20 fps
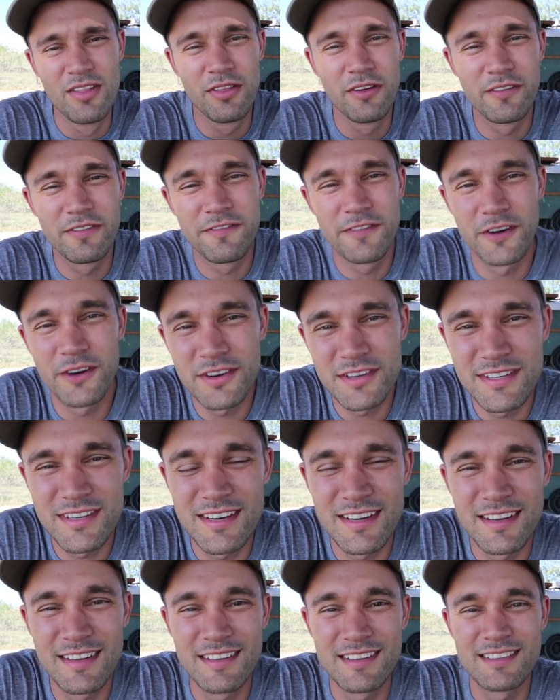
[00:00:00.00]
The first
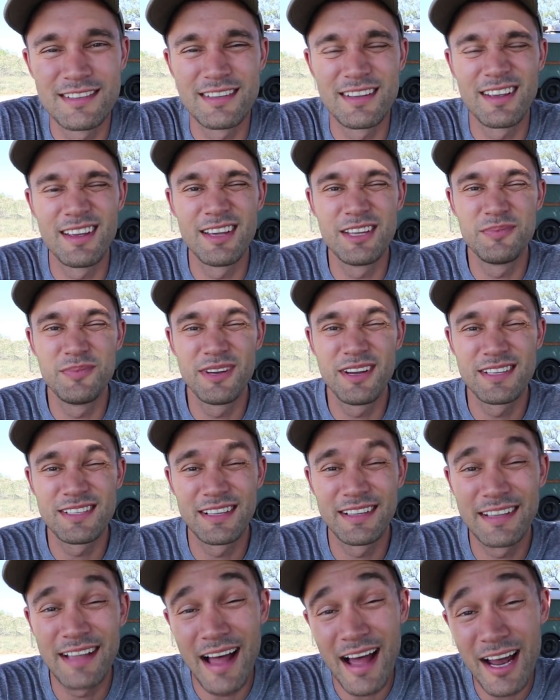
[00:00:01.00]
is, is because a
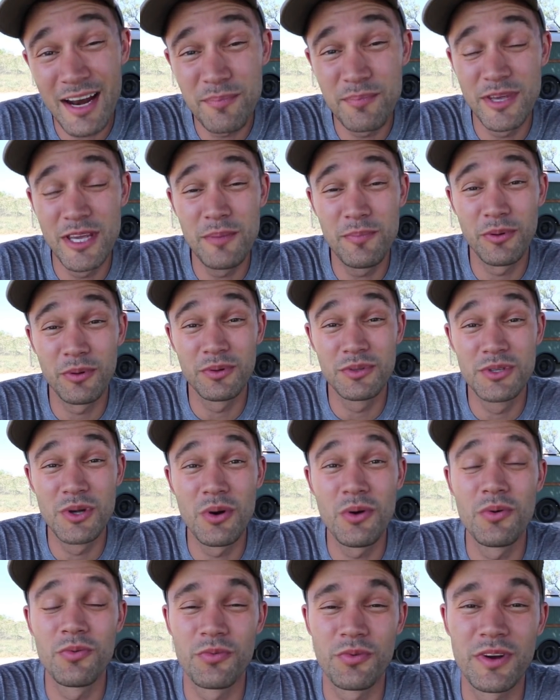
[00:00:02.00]
lot of people
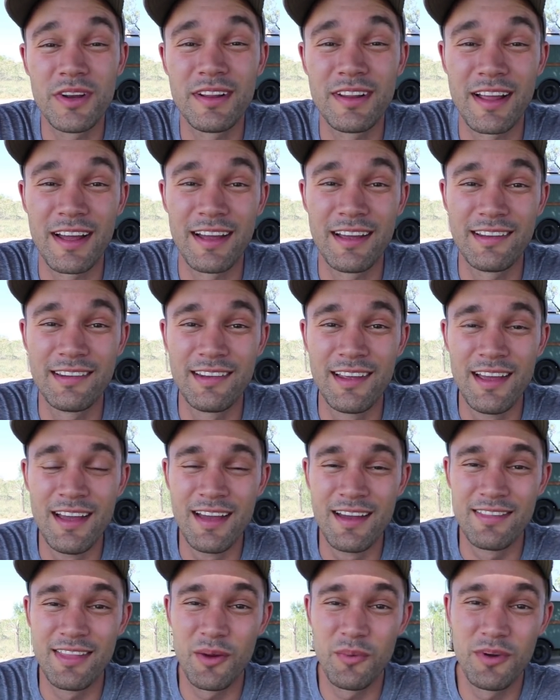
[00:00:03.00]
don't realize
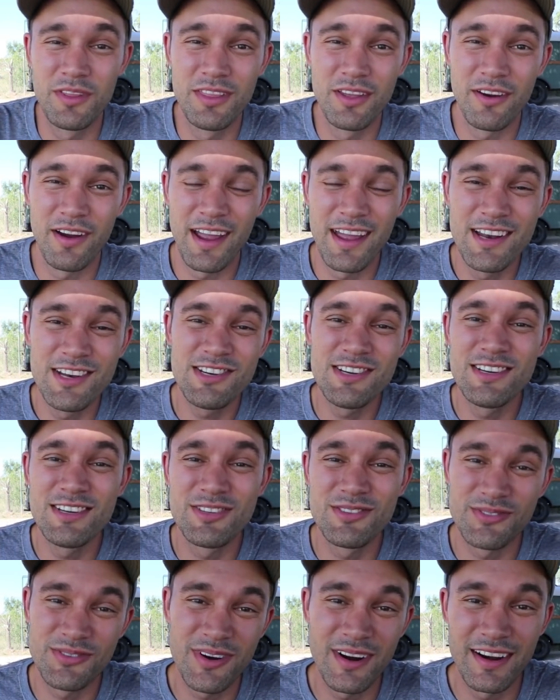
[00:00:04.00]
that when their engine
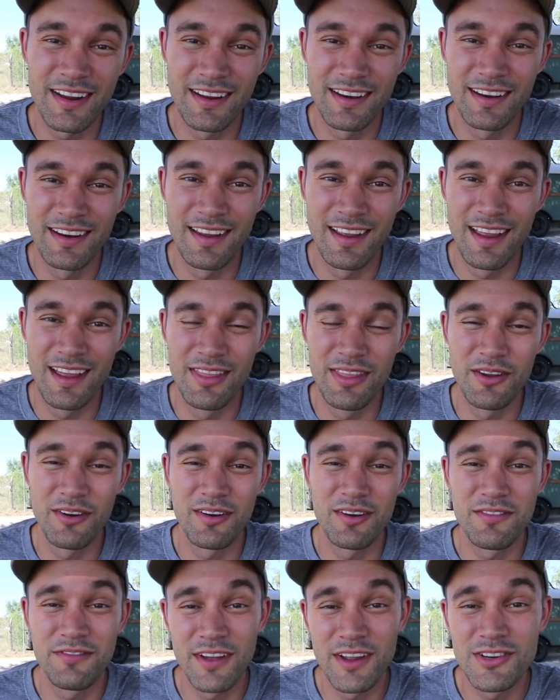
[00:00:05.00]
is running in their
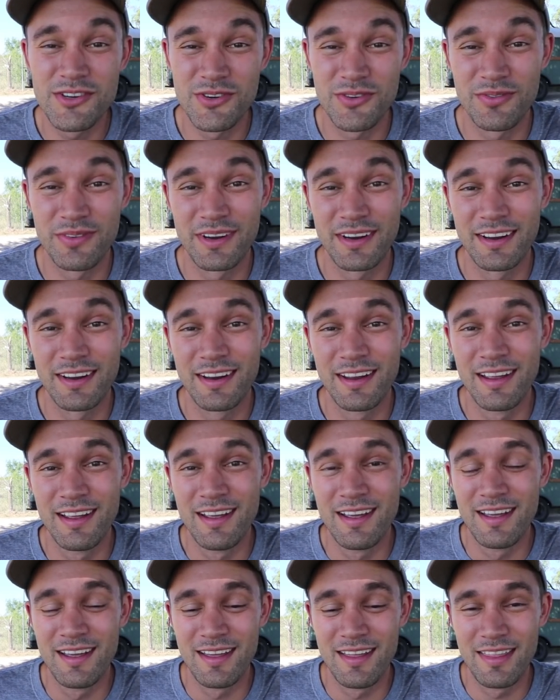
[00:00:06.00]
adventure rig,
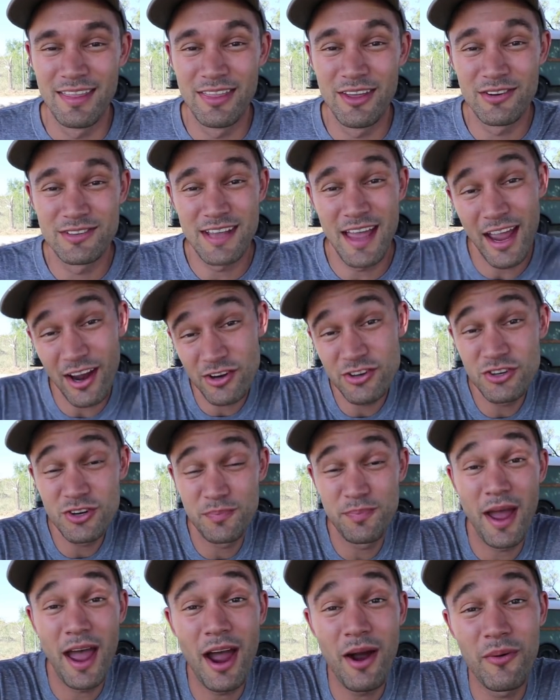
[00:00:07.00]
there's extra
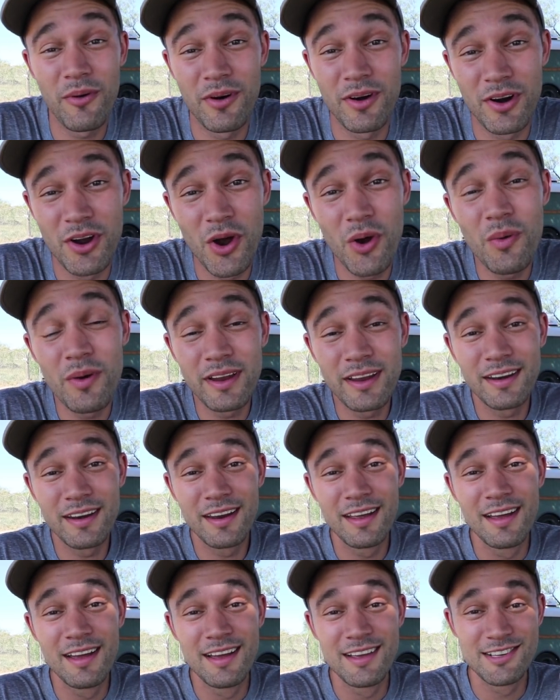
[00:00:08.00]
power
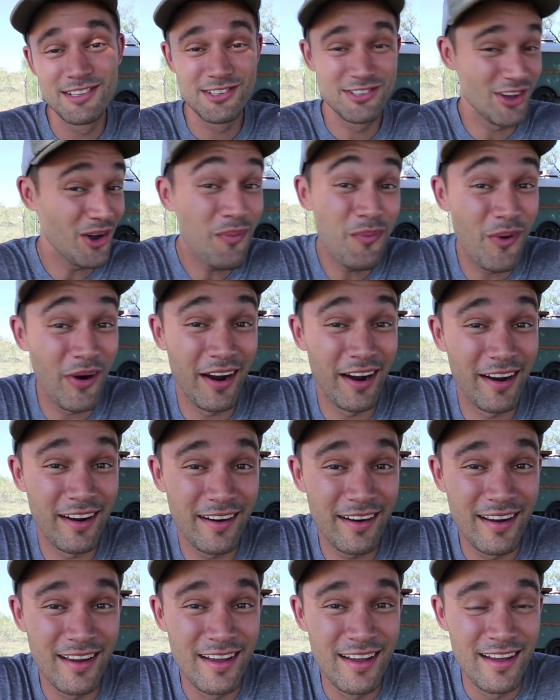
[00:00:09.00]
going
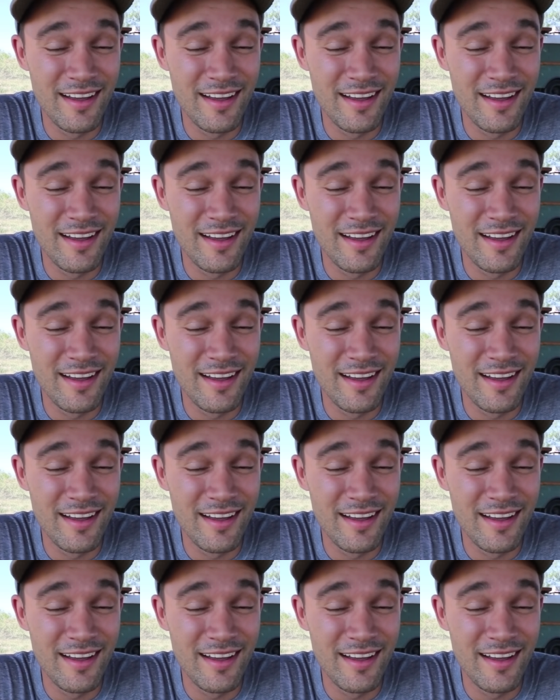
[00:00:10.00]
somewhere